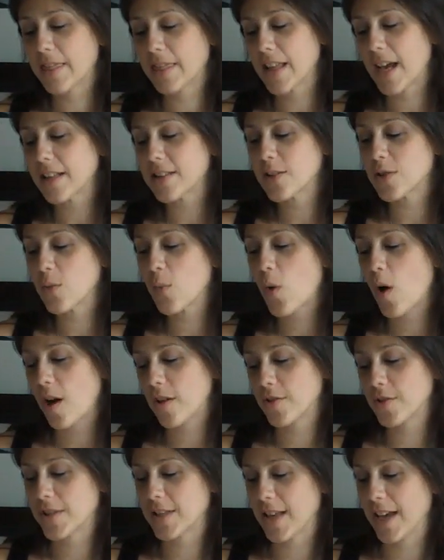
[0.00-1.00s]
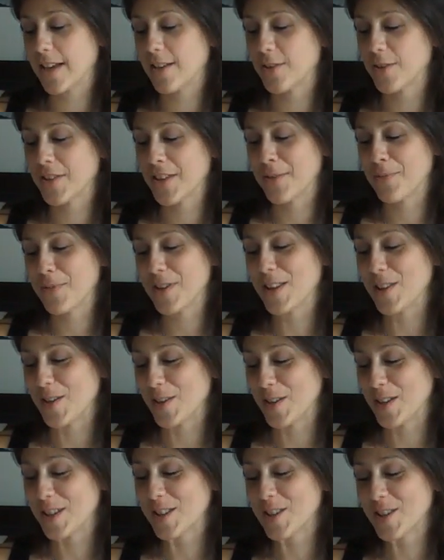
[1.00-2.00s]
That's the water cycle that we
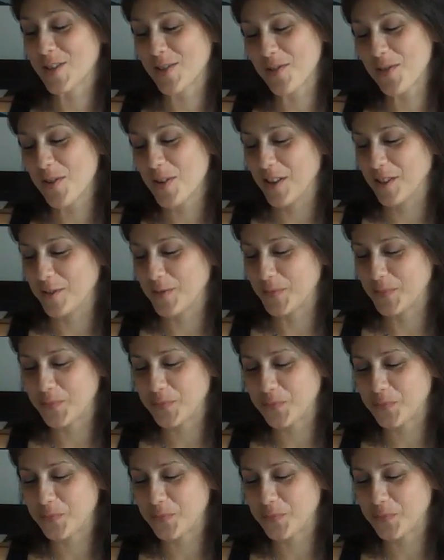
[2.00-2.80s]
learn in school.